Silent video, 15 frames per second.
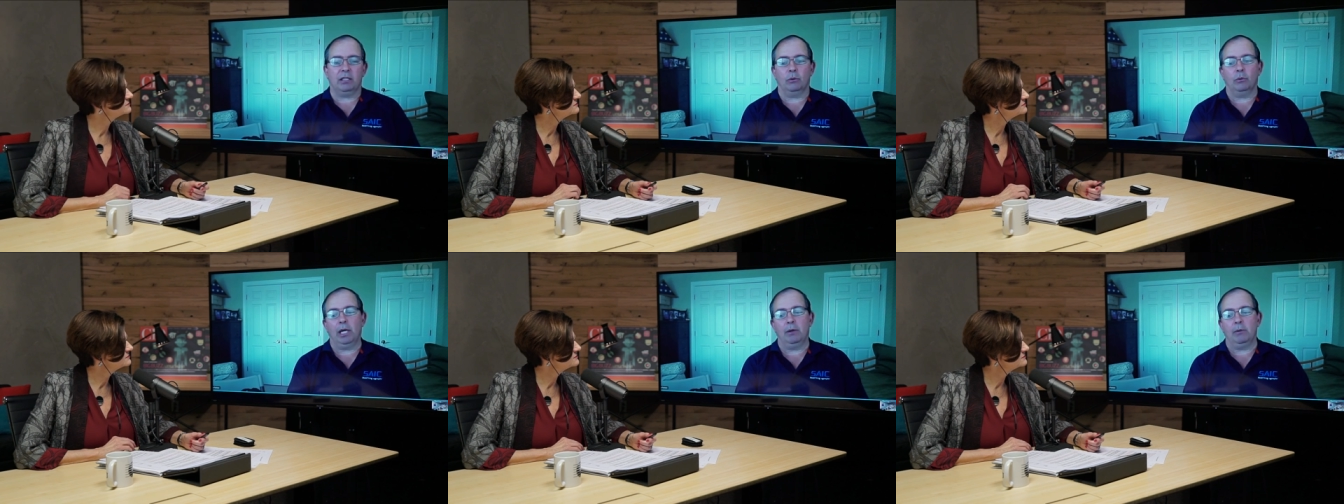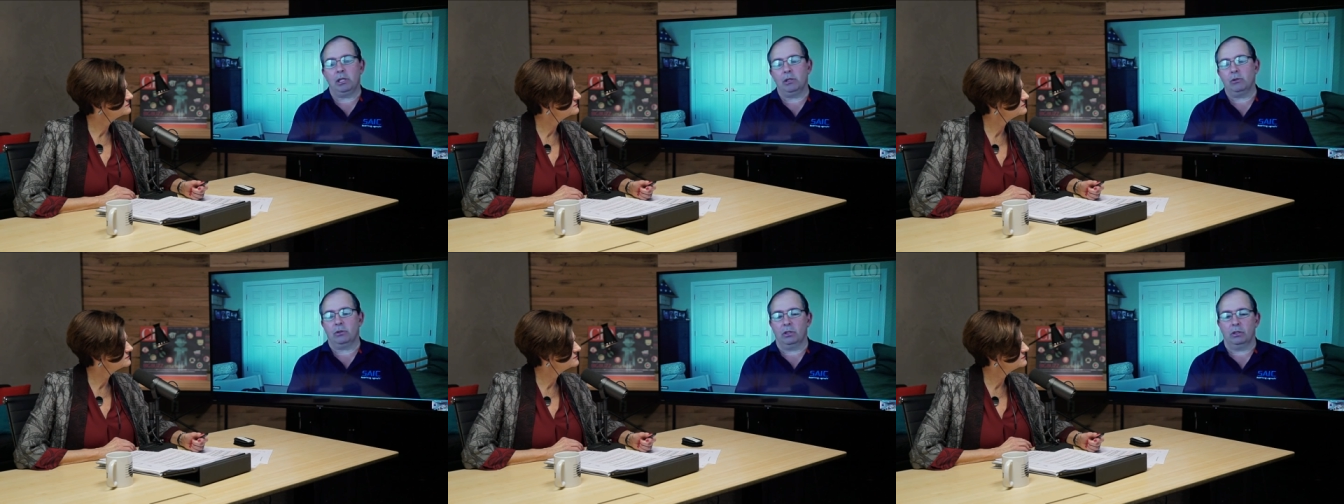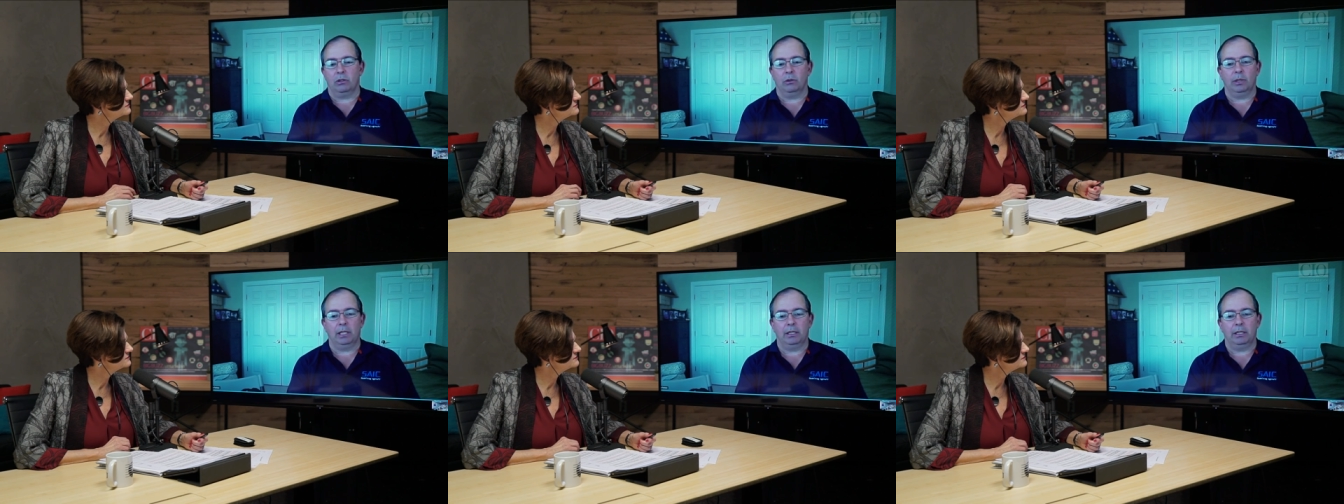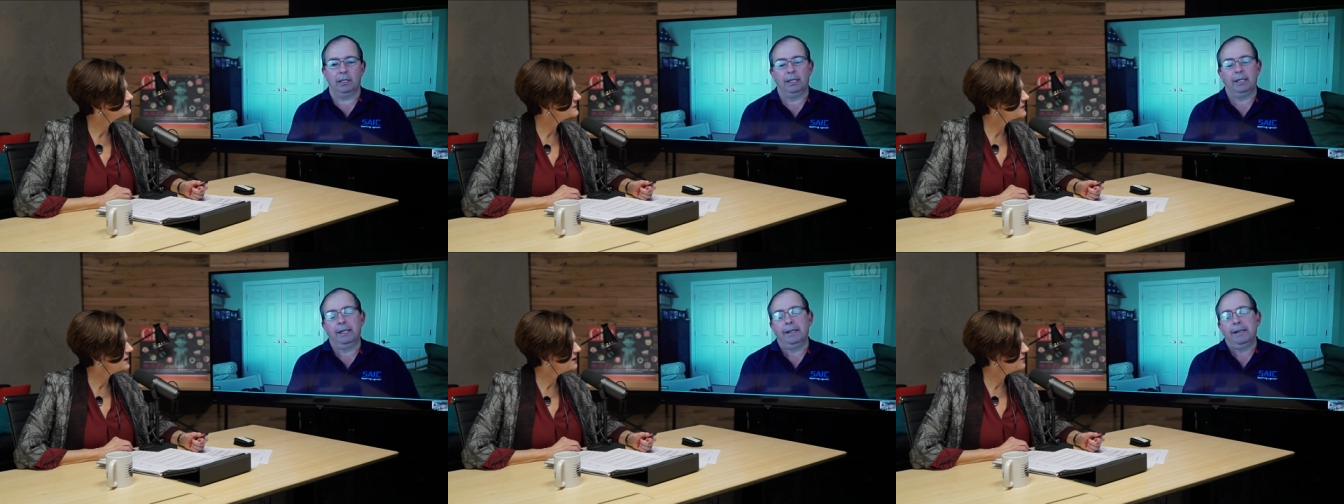the way we used to do it.
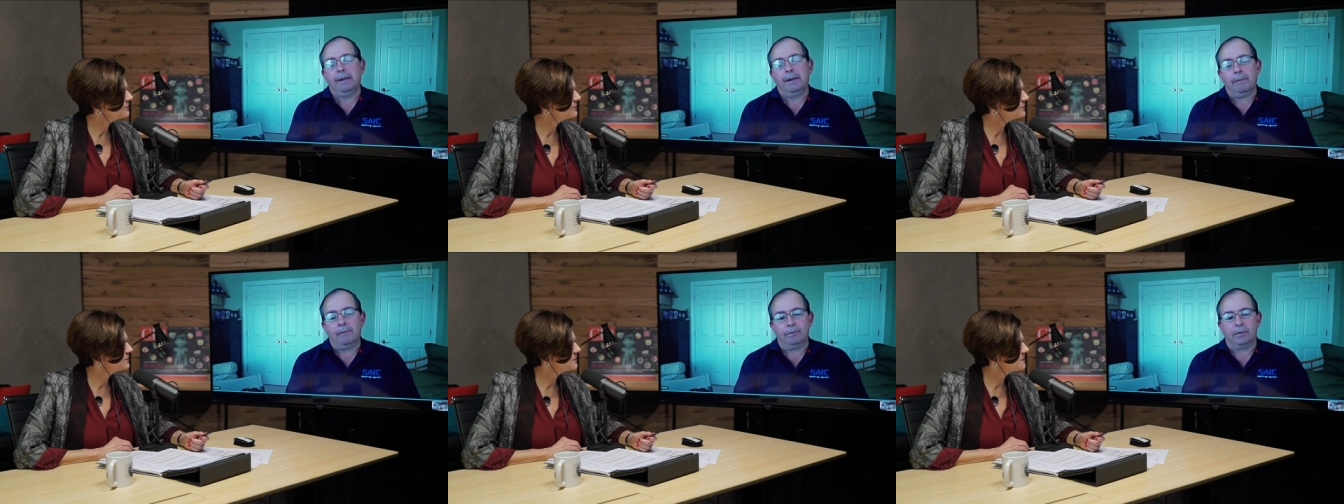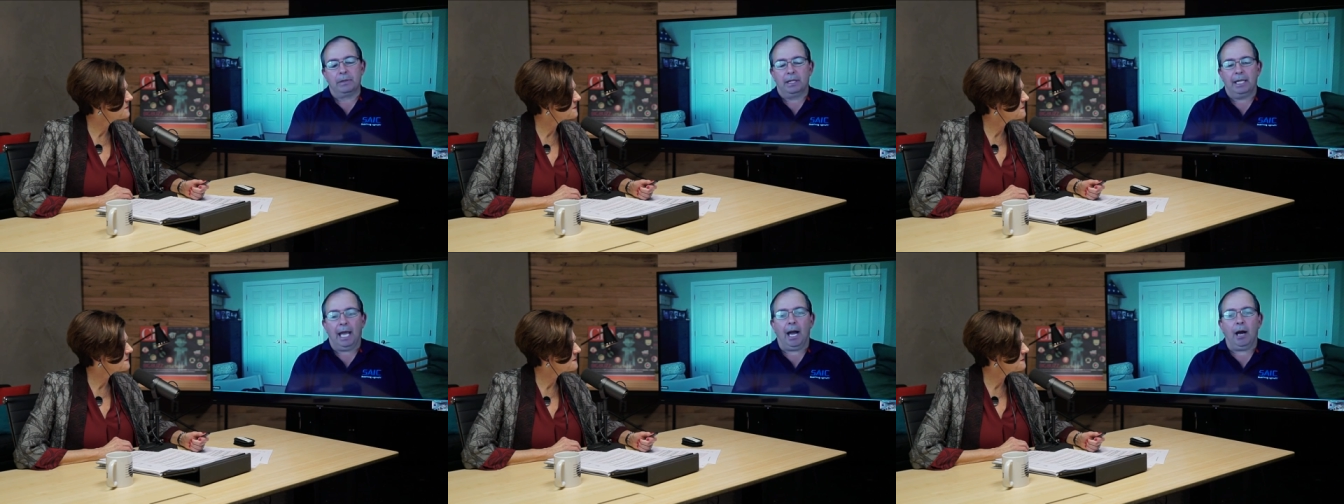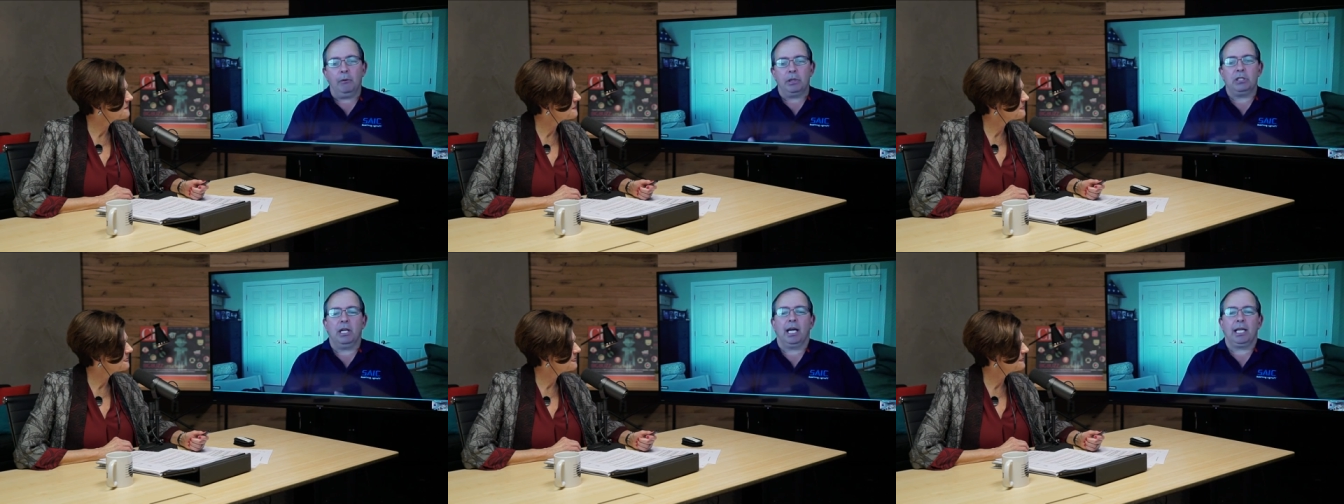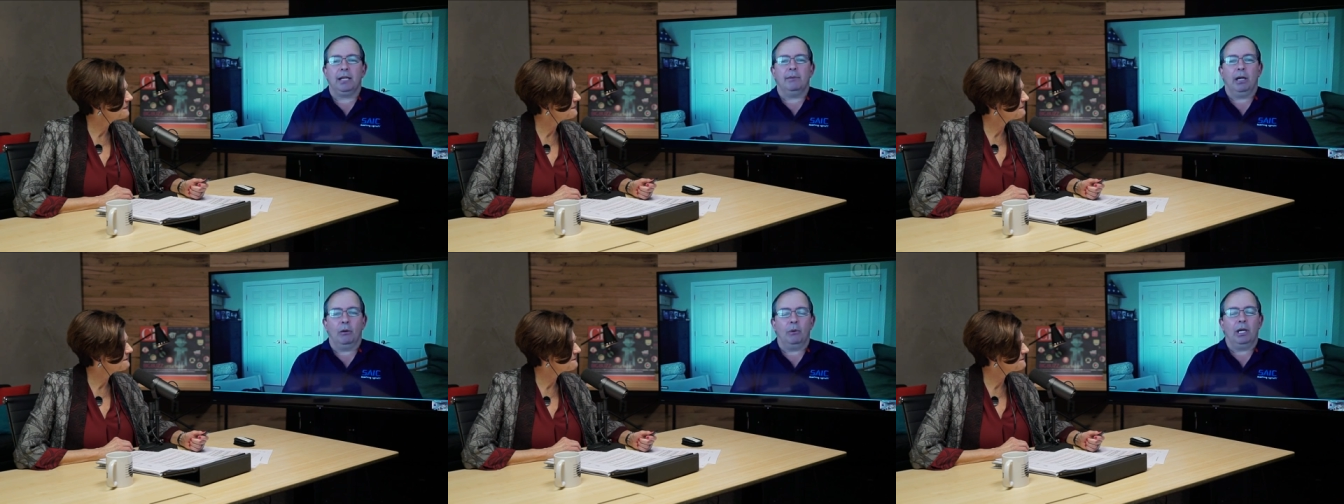Yeah. Now we're talking
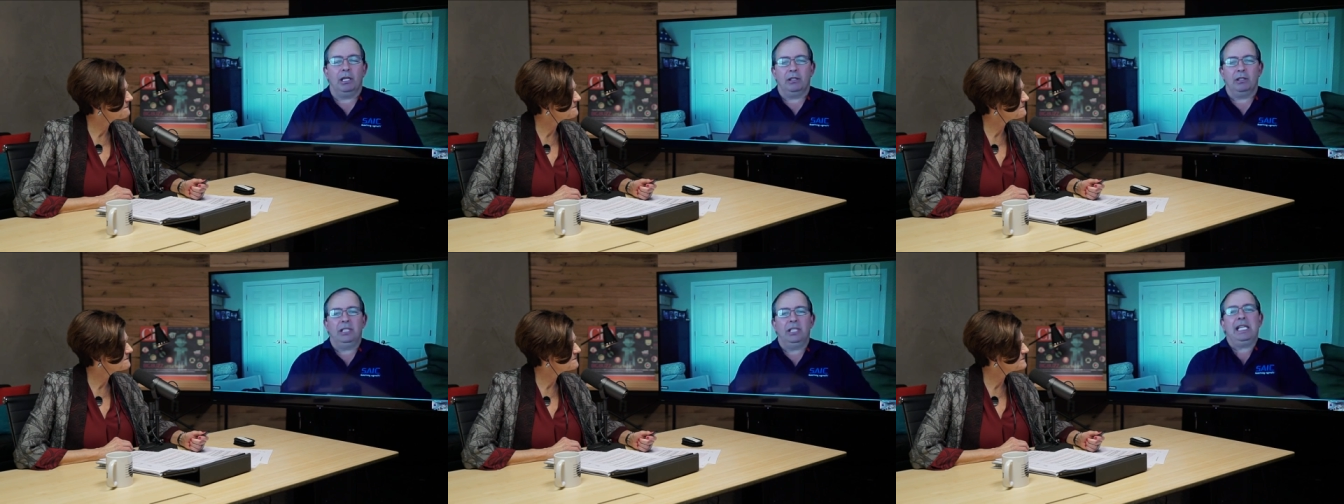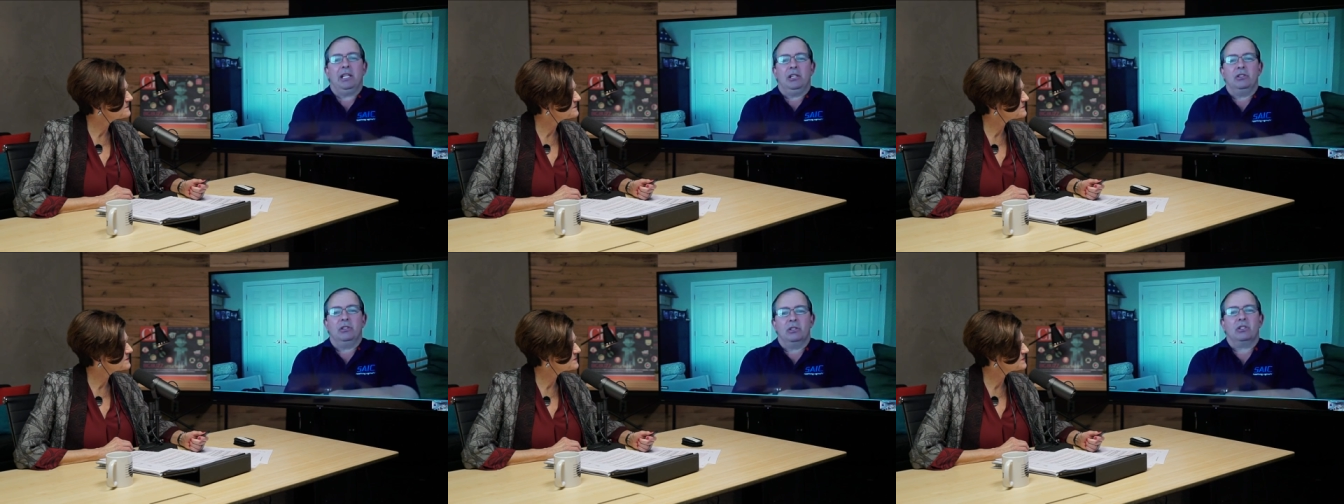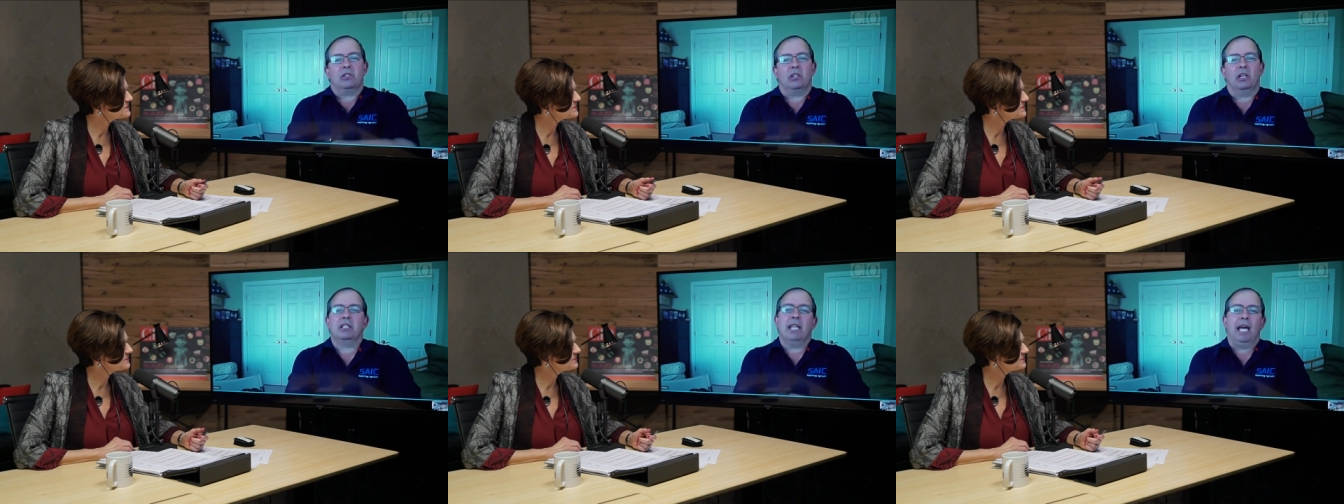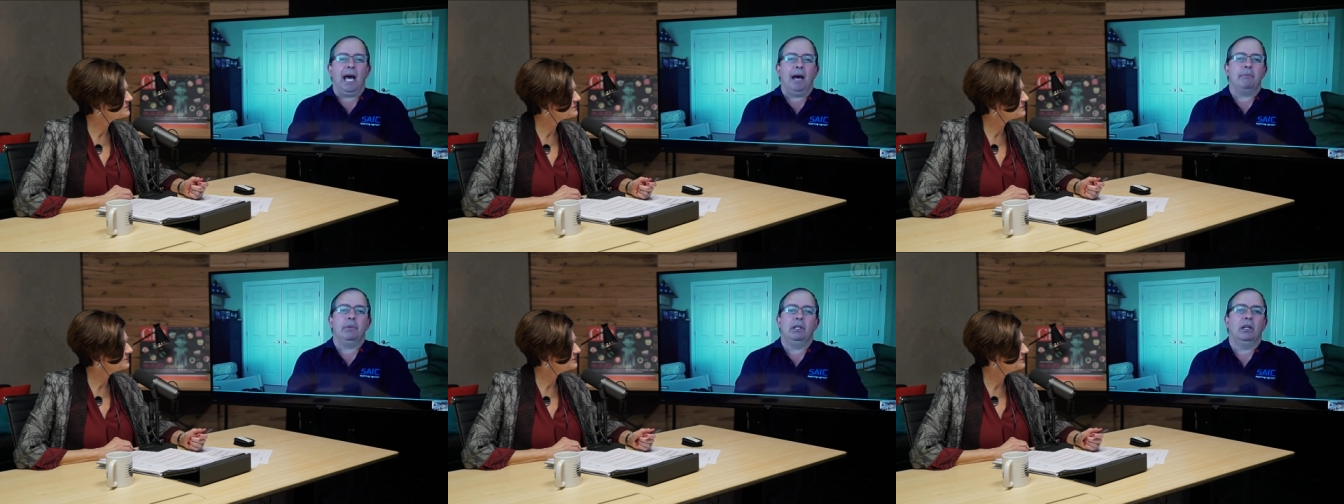about where the leakages start to
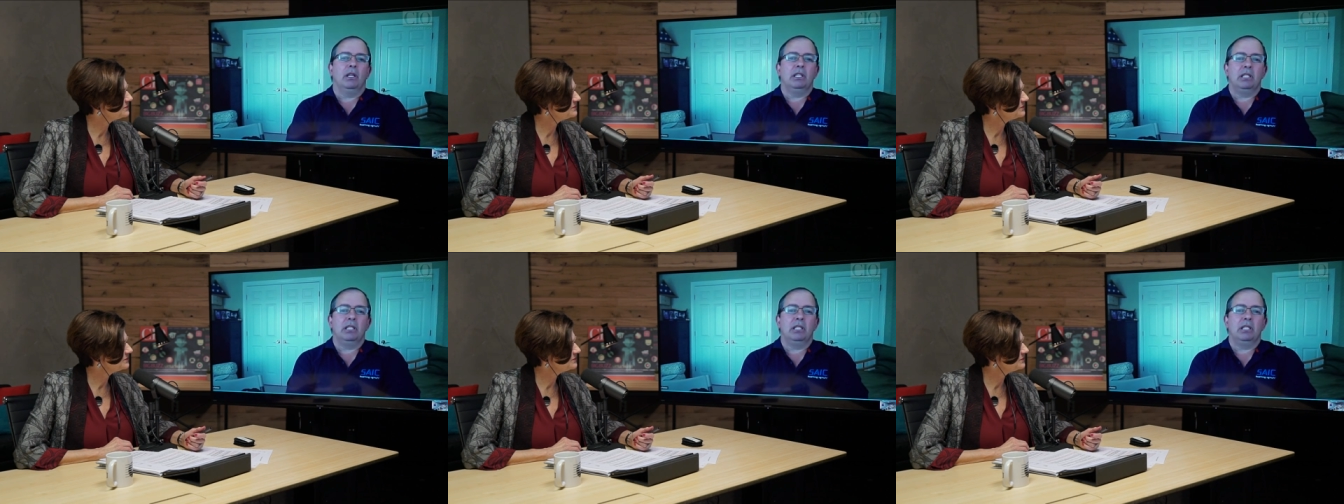happen on the